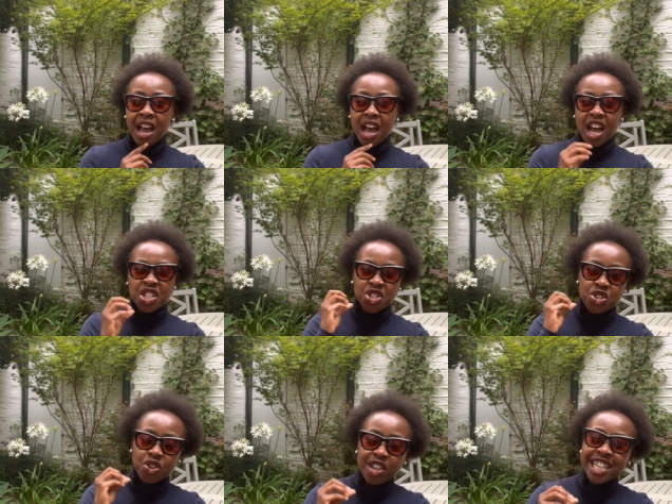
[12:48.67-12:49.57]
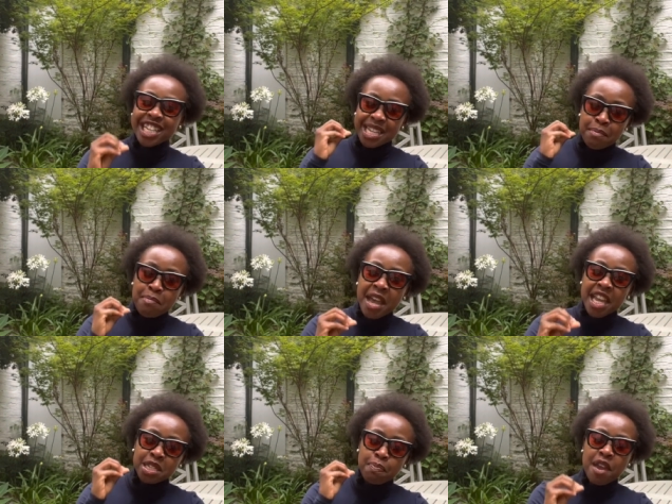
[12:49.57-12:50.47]
a solidly
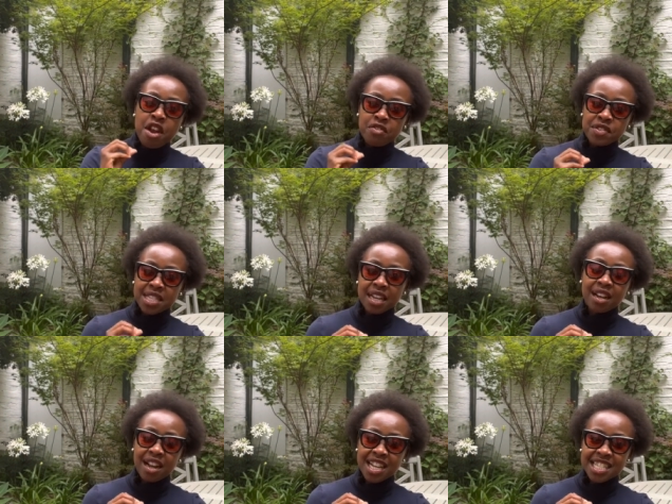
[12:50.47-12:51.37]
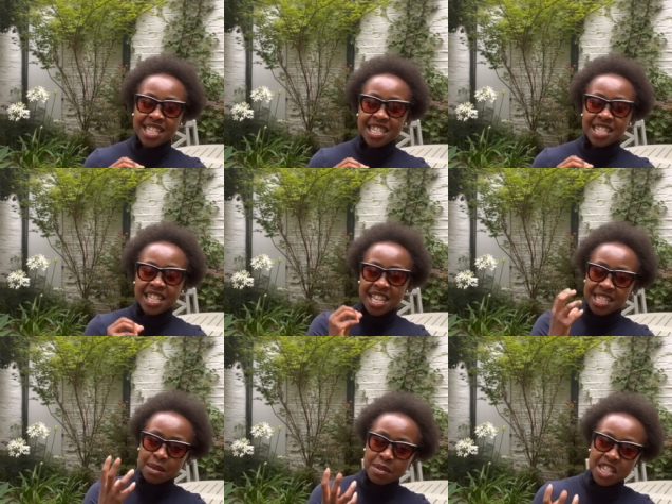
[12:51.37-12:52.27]
made pair of sunglasses, they're
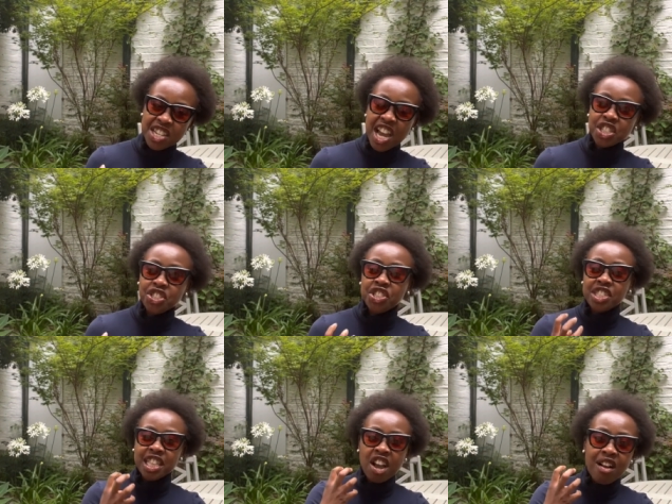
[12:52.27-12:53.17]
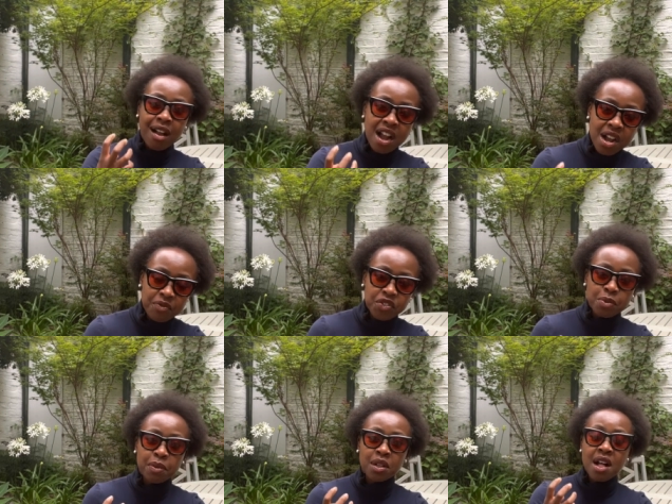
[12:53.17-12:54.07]
substantial, they are
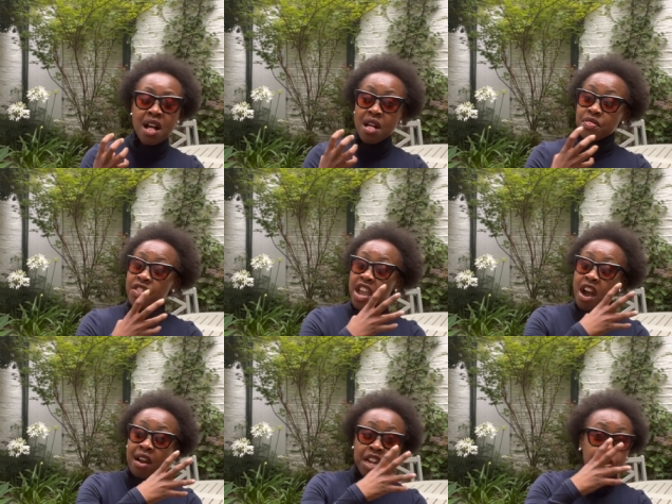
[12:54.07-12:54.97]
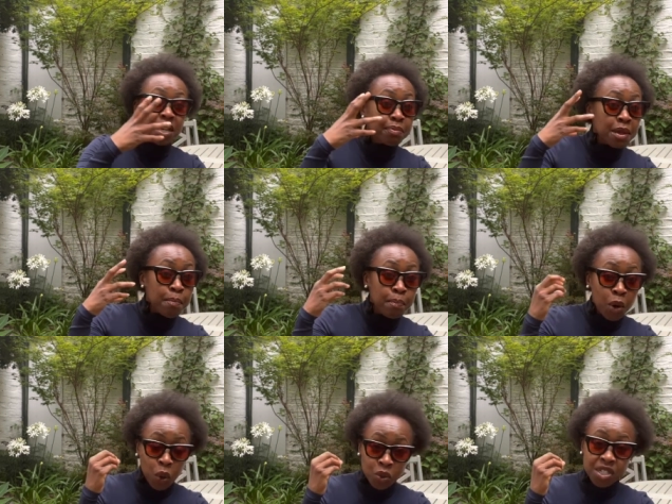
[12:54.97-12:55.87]
comfortable, they are incredibly
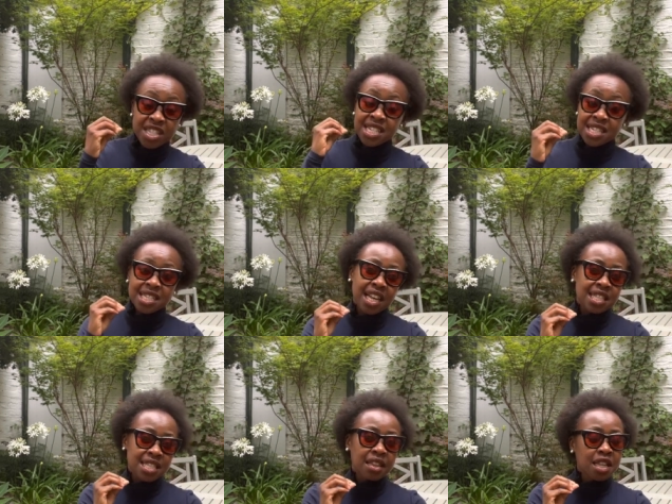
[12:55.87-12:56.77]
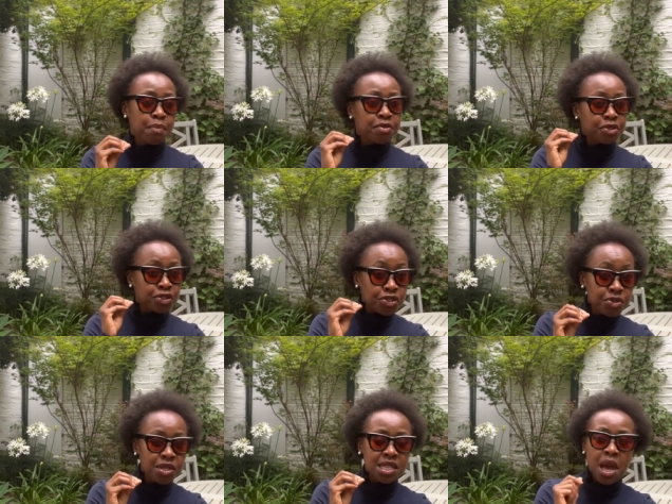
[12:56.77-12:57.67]
bold, the designs that they
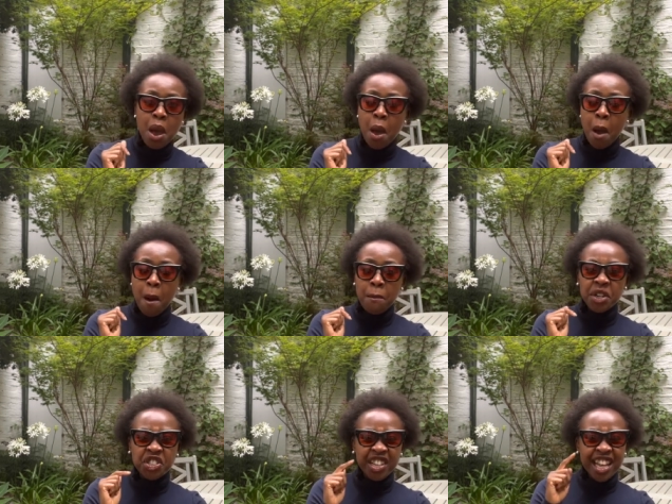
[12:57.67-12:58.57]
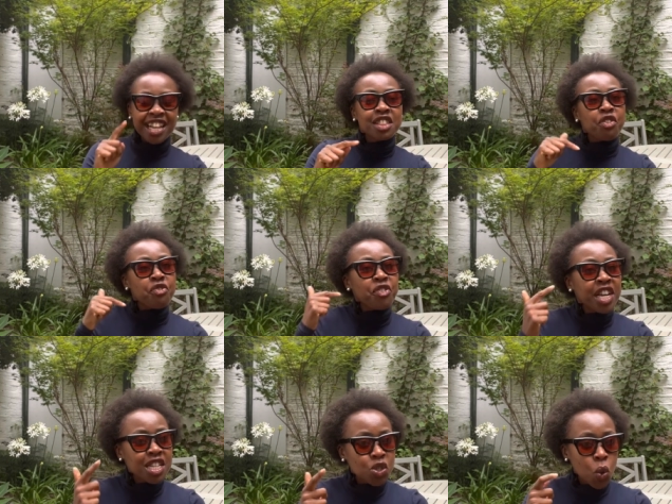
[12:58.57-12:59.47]
produce, but you're getting the
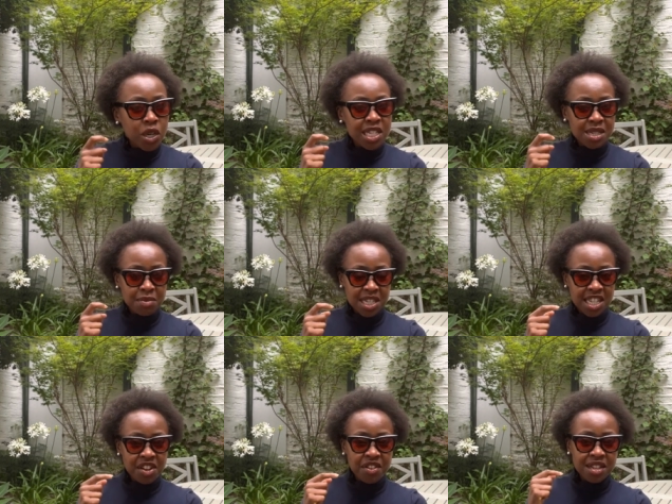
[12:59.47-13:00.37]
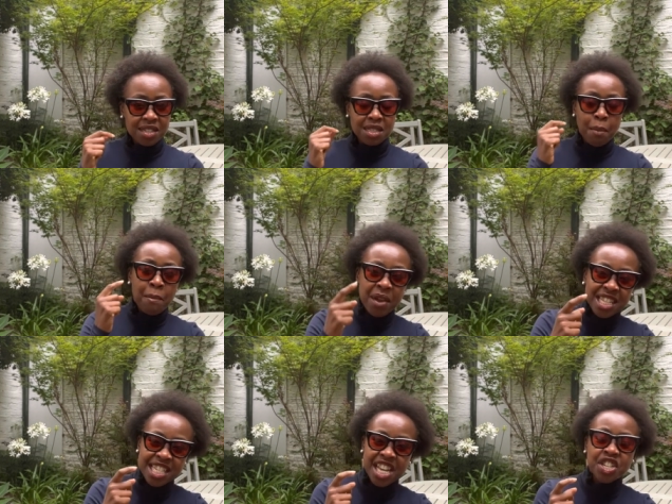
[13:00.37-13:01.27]
finest quality materials, the
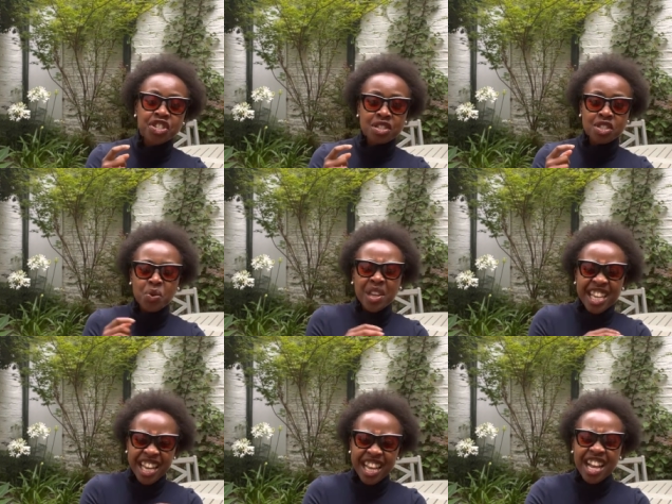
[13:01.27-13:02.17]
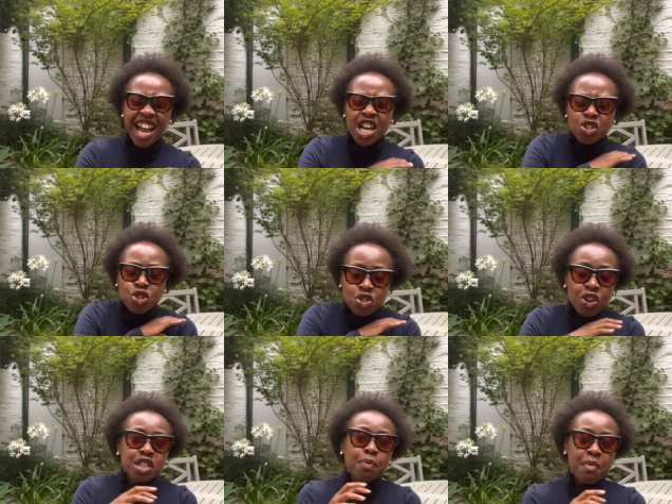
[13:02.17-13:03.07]
best hinges, you're getting a
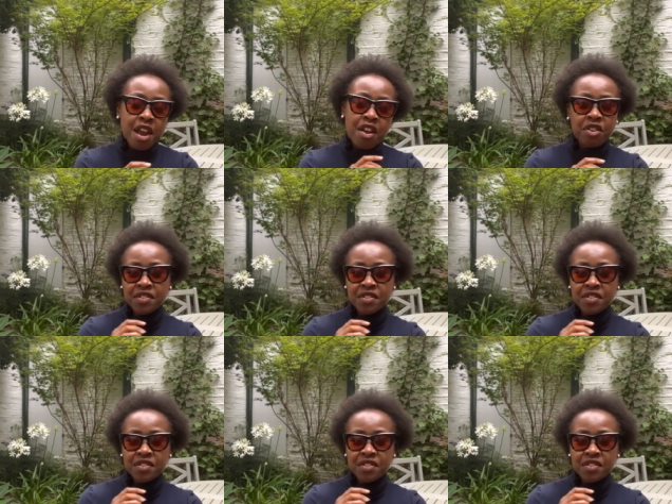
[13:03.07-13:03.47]
solid pair of